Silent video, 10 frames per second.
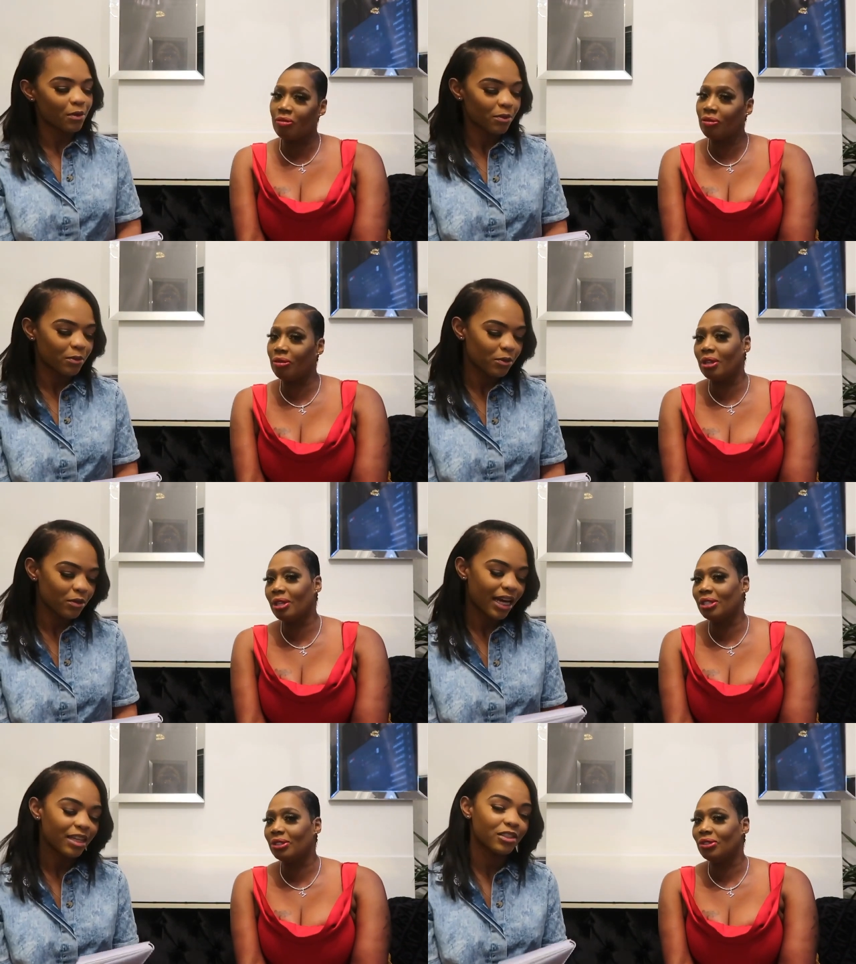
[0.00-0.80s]
Speaker 1: but we
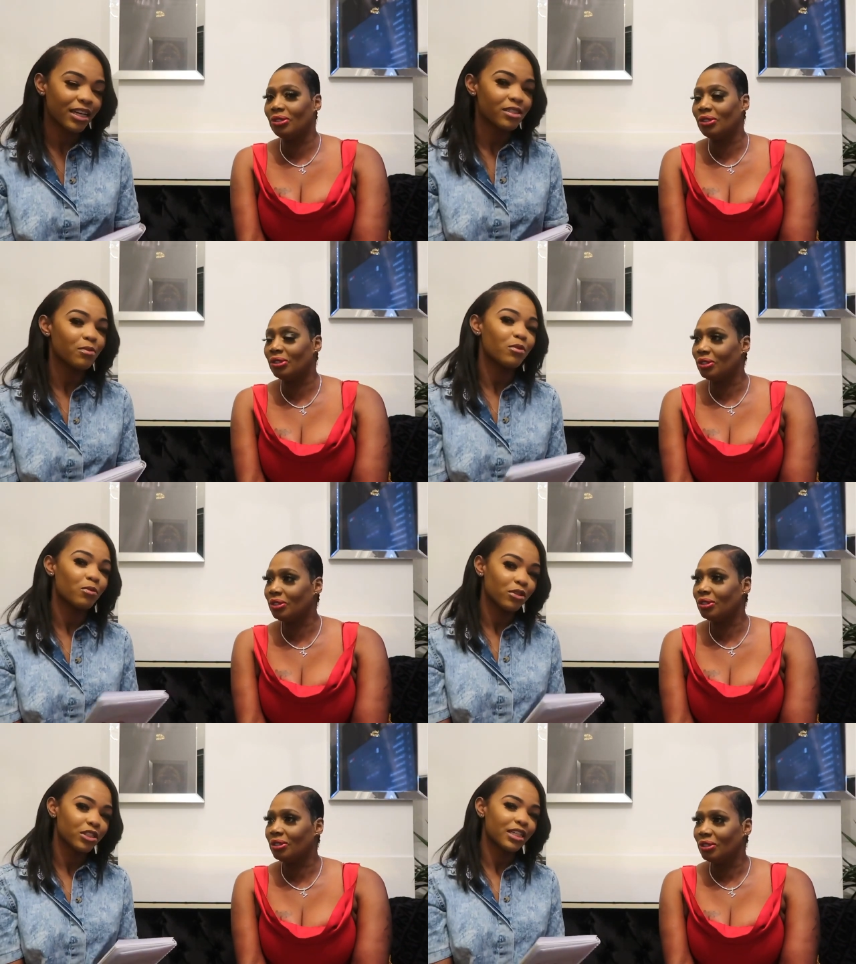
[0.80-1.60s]
will catch you guys up
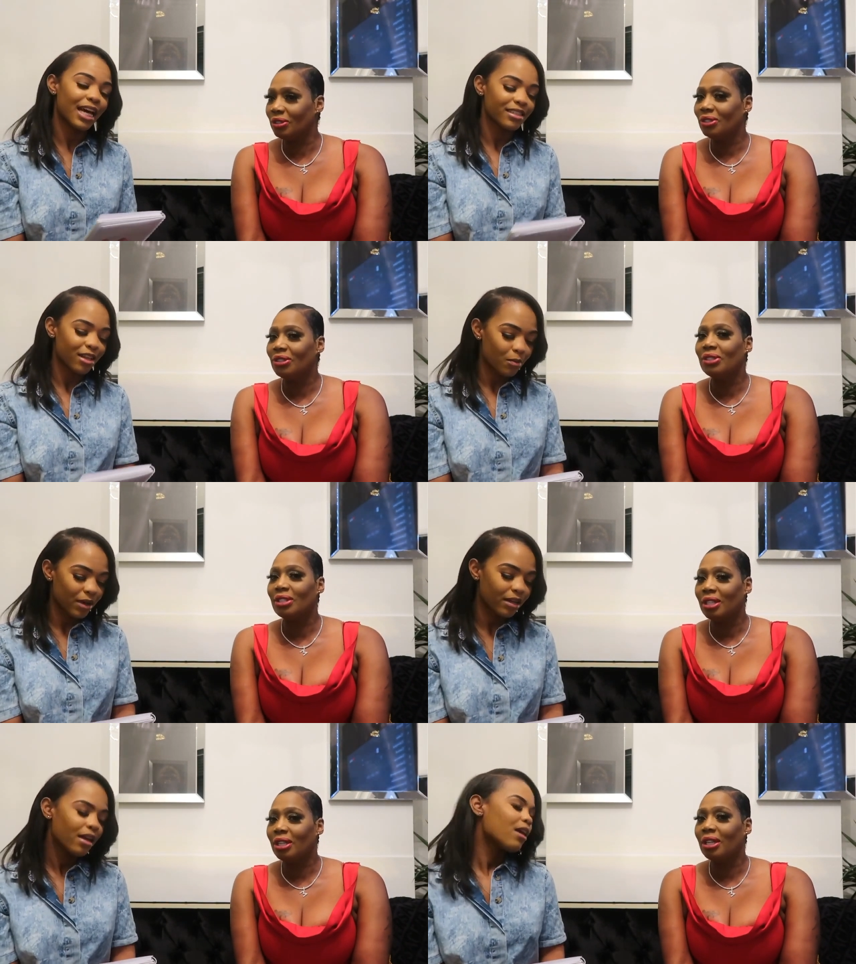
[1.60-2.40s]
on what she has
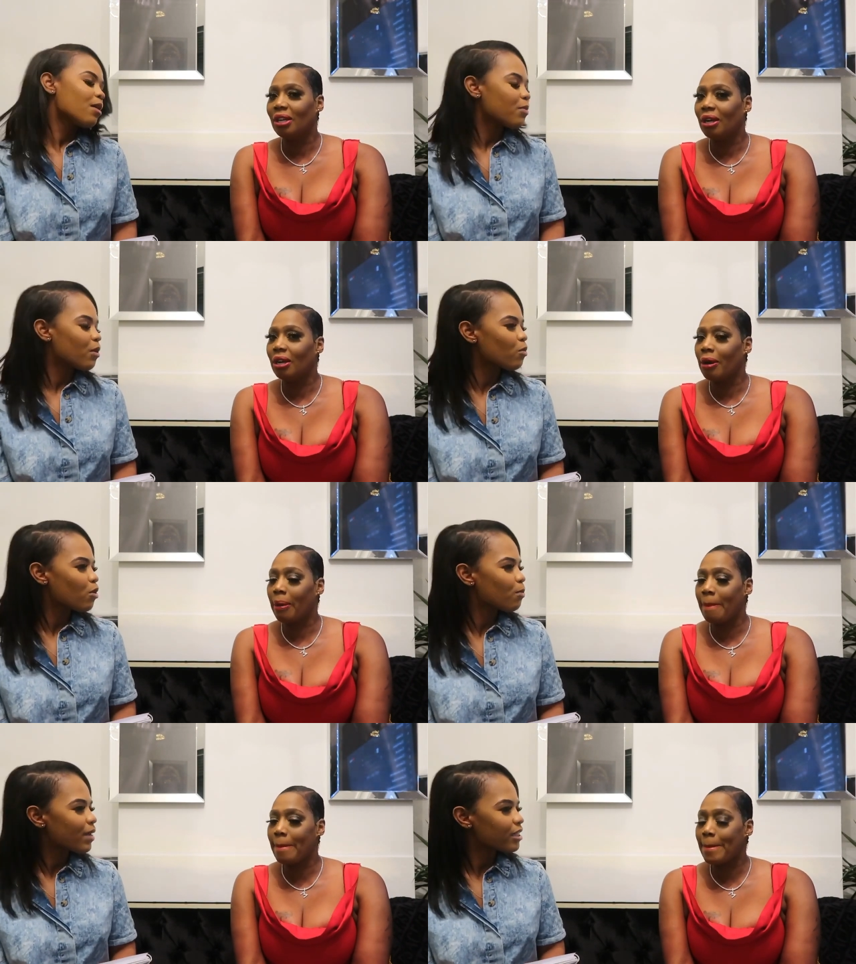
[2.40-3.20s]
coming but
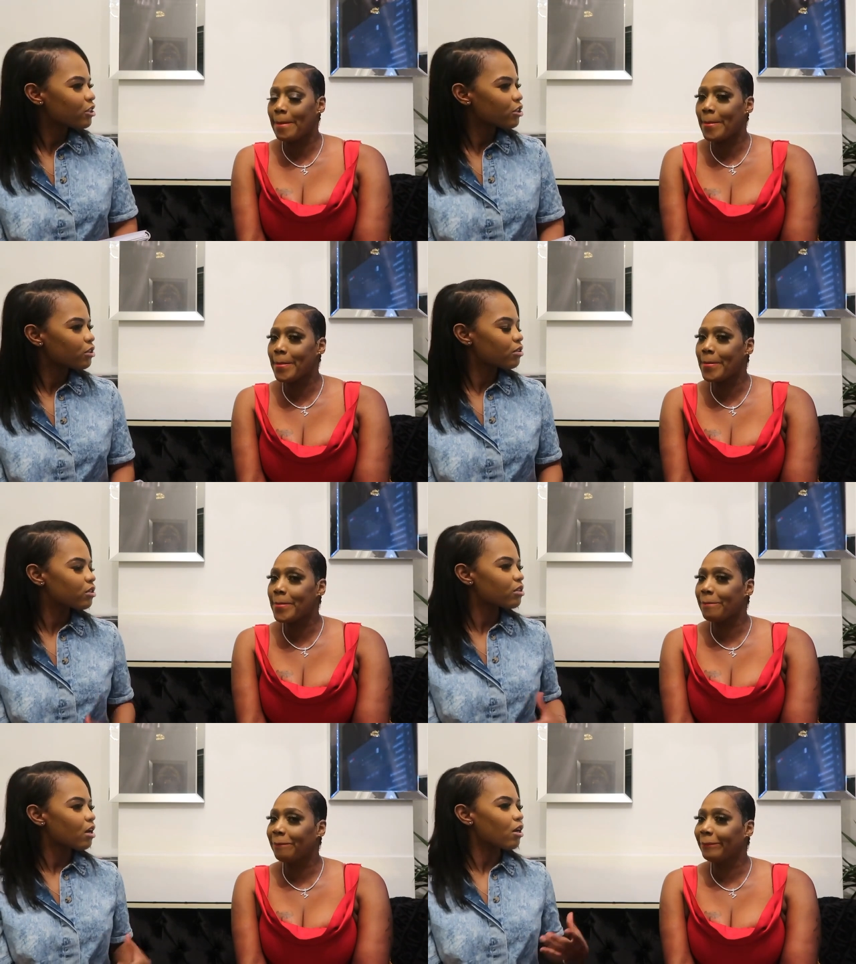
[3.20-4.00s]
what made you
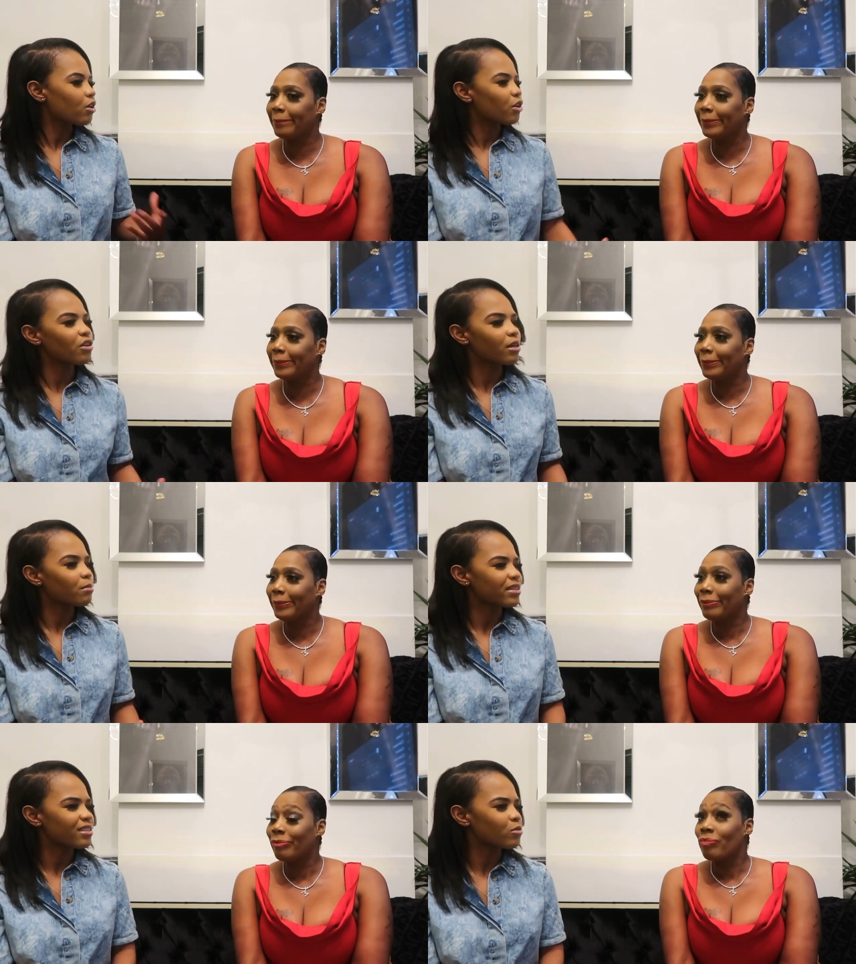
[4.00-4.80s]
start a
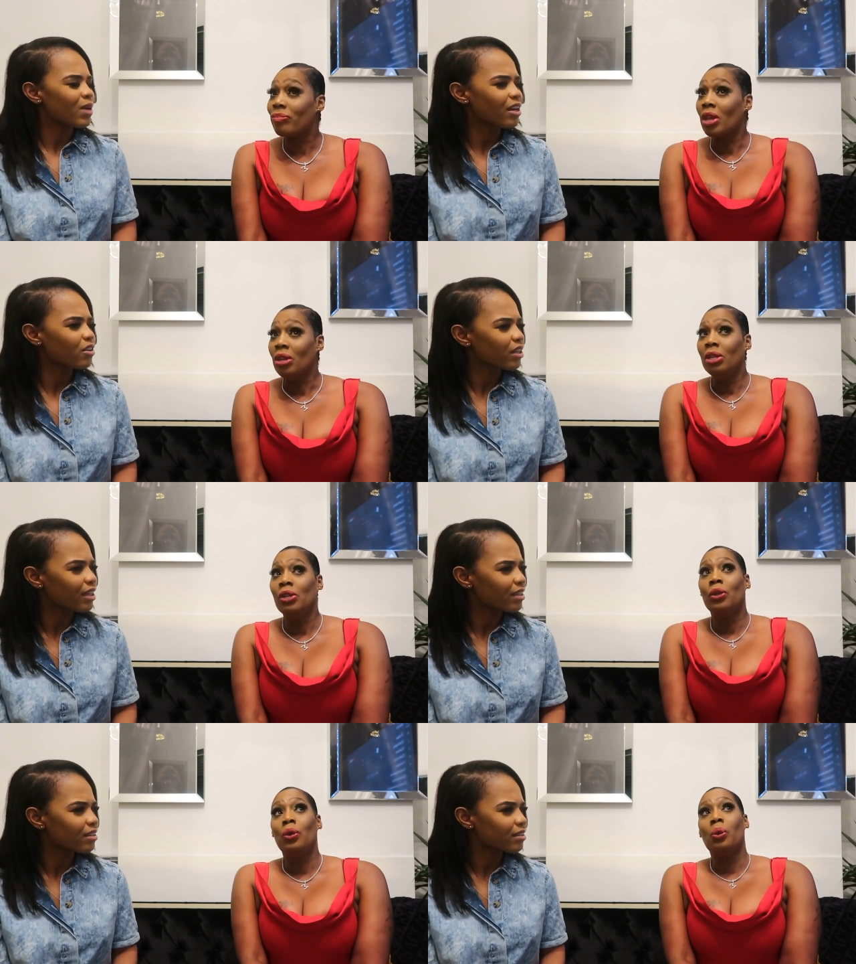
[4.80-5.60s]
cooking business why
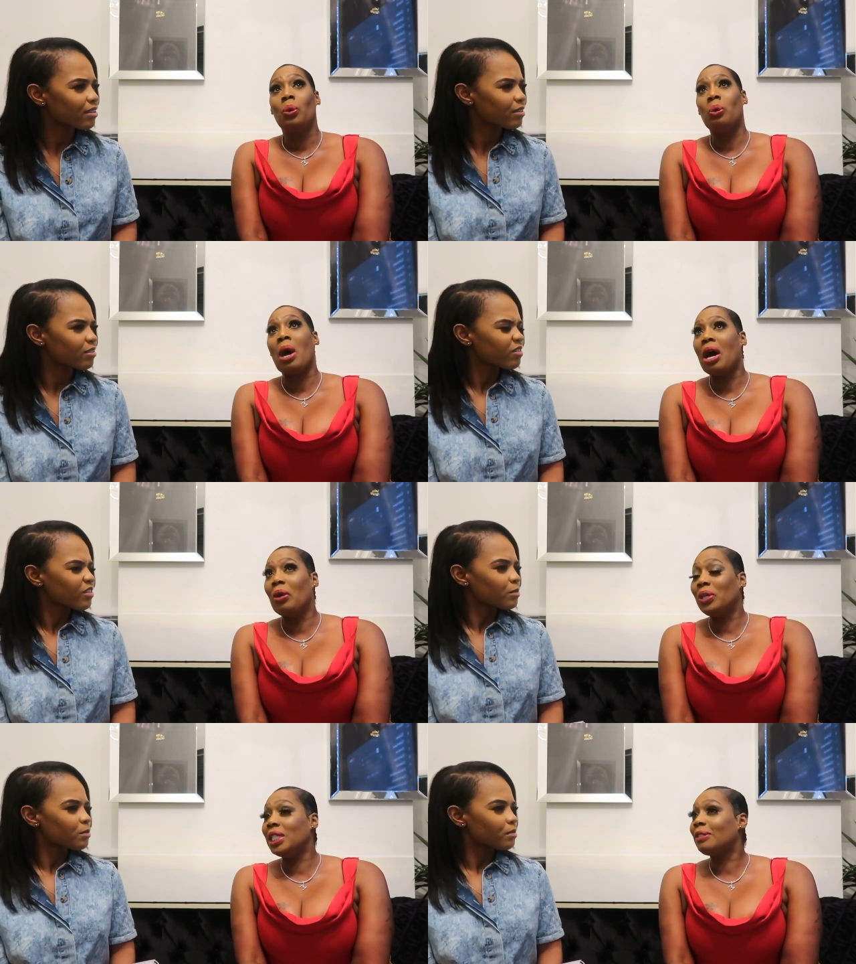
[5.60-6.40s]
cooking
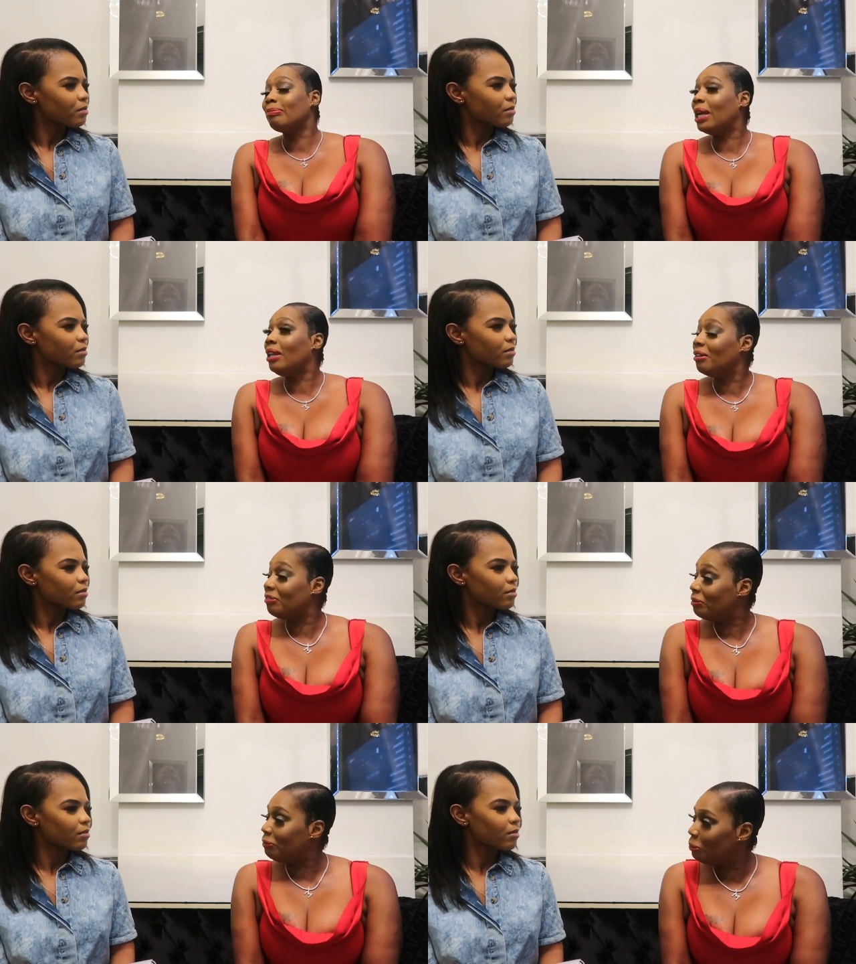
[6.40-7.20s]
Speaker 2: wow it's my
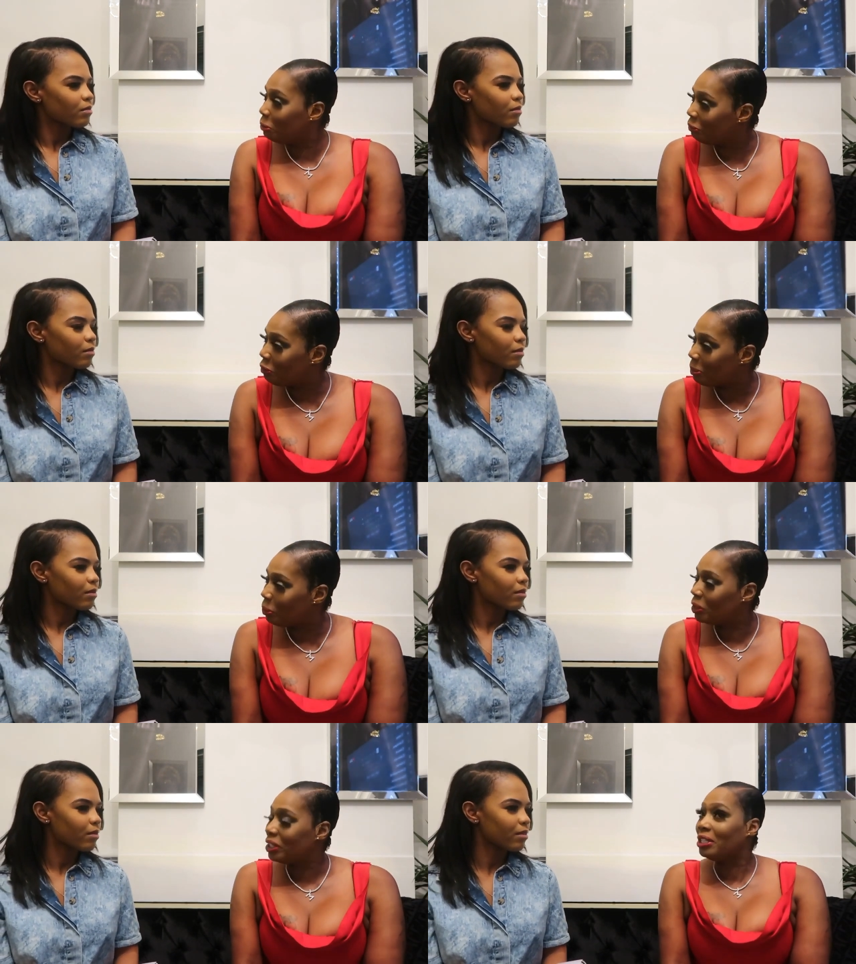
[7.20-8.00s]
love of food from
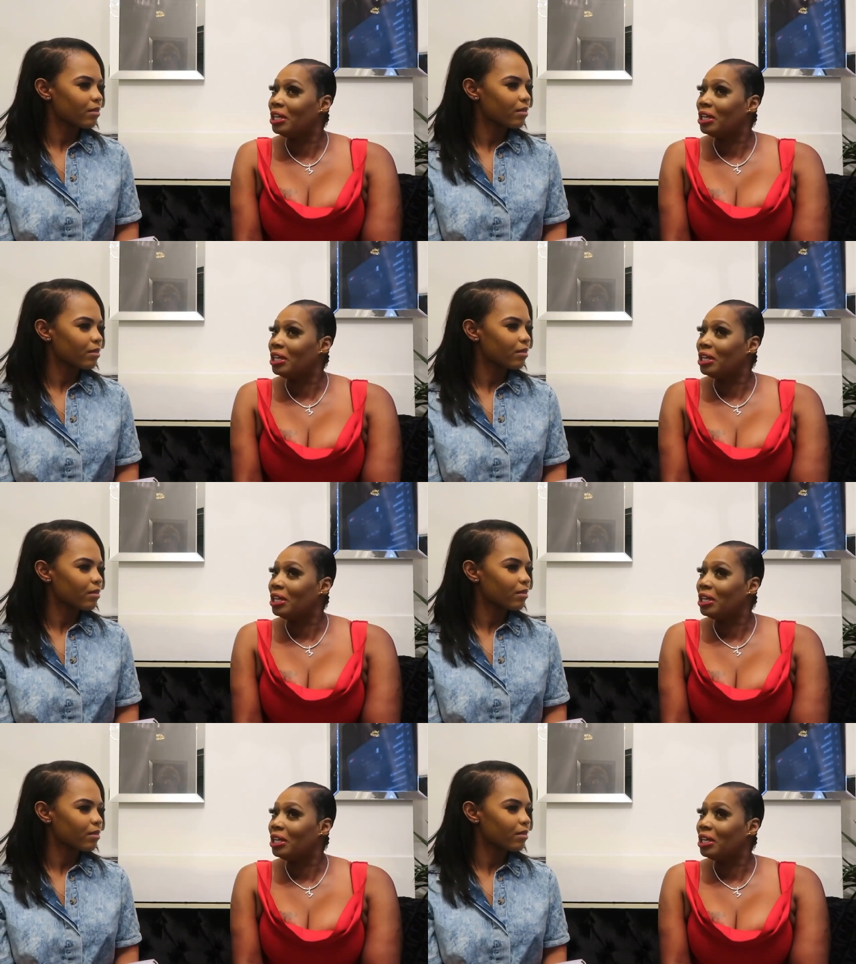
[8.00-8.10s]
i was